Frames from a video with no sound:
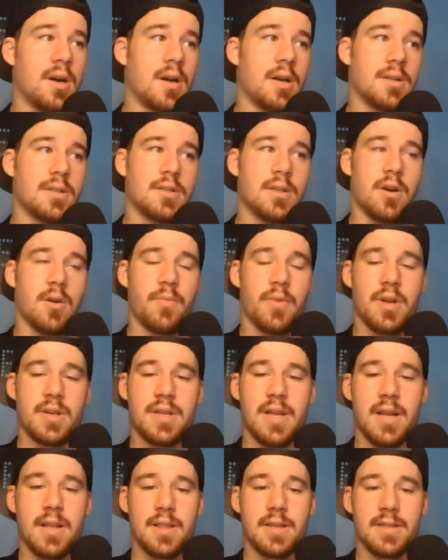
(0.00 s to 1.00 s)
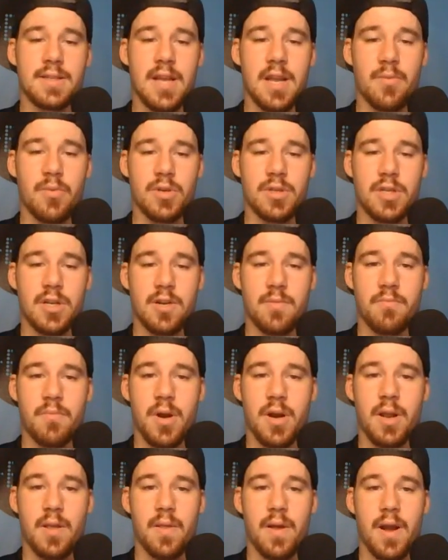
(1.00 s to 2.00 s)
So I'm going to take the Sabres here,
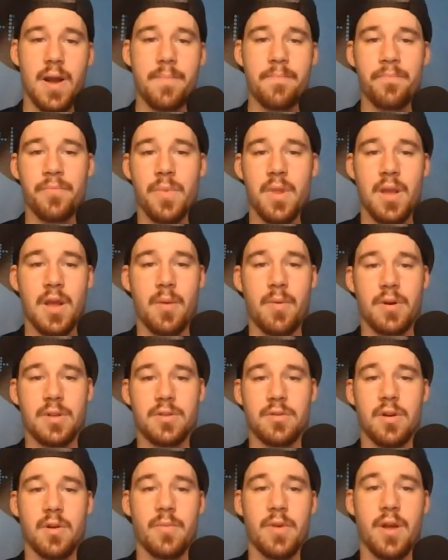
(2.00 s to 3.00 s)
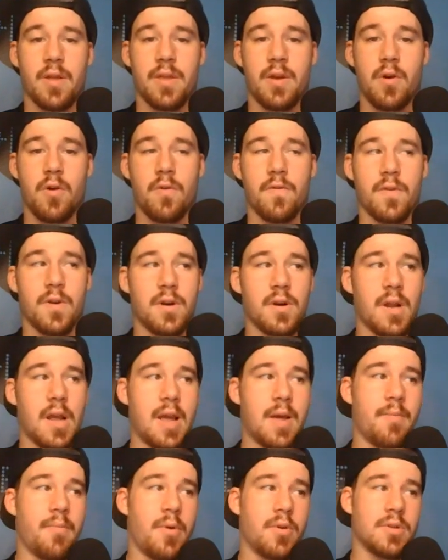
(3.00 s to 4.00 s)
money line. I'm also going to be on the over
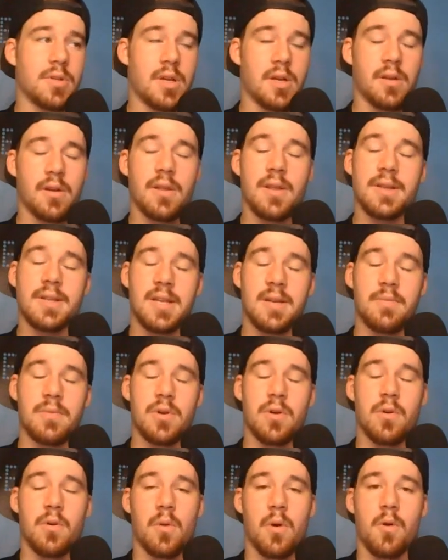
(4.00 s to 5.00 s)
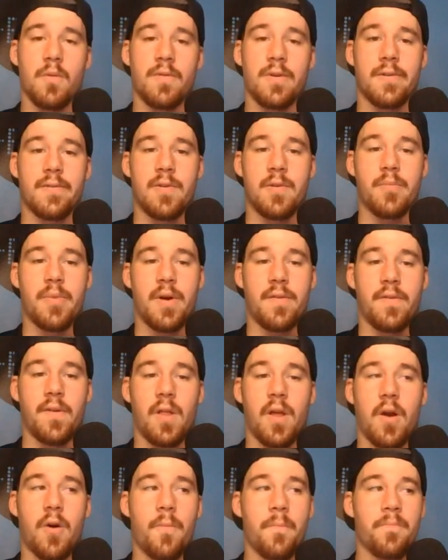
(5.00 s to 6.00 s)
and most likely the team total over for
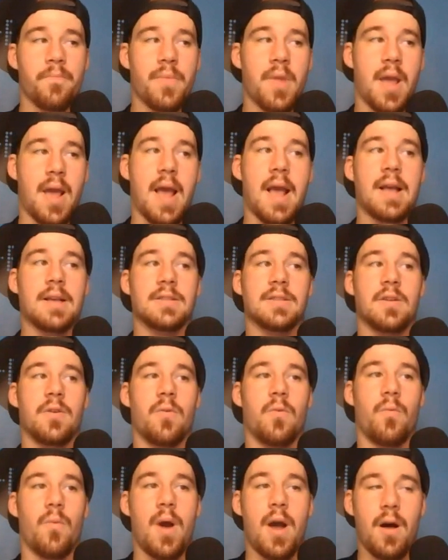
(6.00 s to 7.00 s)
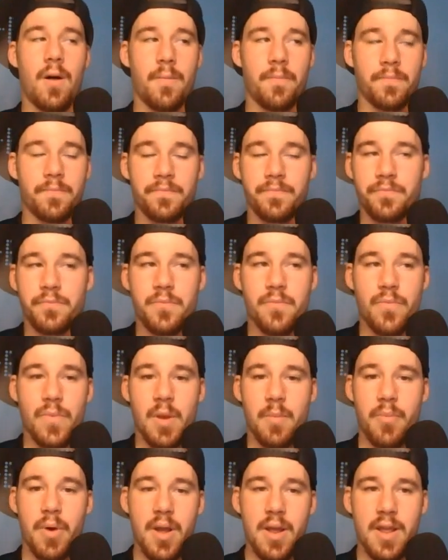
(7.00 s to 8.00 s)
Buffalo as well.
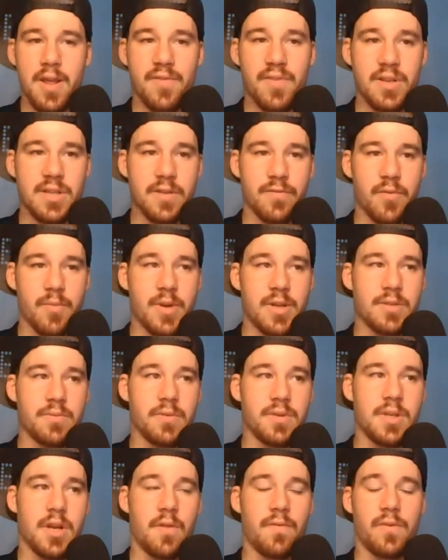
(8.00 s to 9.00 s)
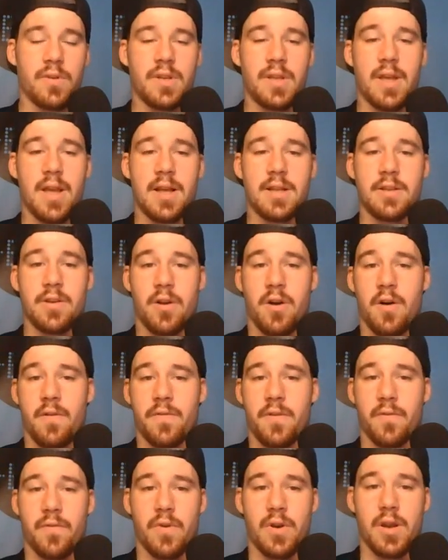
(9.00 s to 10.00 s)
But if this information was helpful to you guys at all,
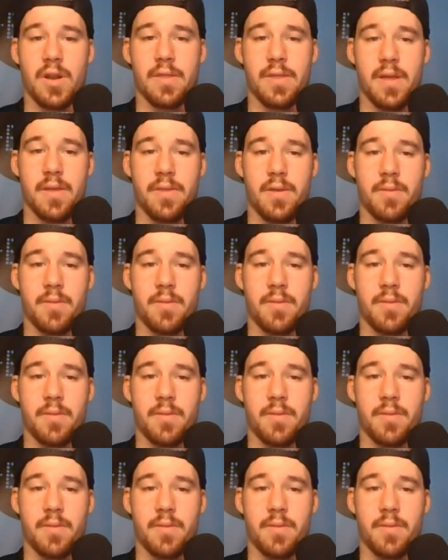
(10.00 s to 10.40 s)
feel free to hit that